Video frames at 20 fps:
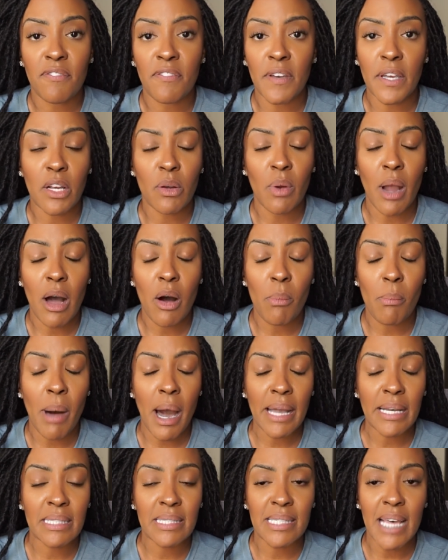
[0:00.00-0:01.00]
figure out
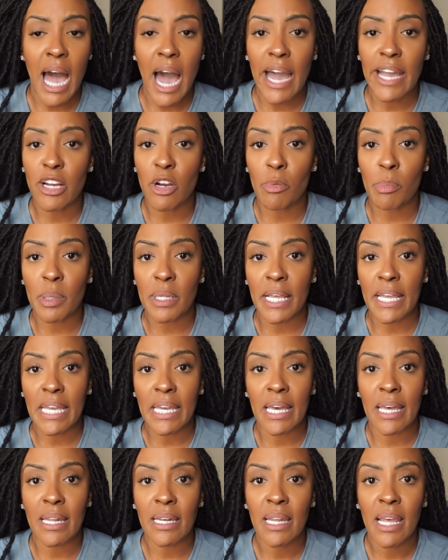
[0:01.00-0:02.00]
my entire
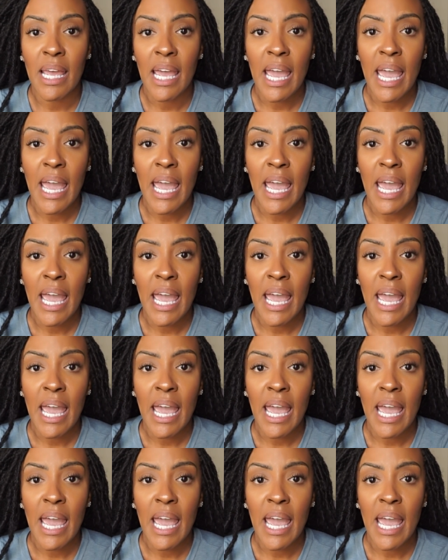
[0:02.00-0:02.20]
plan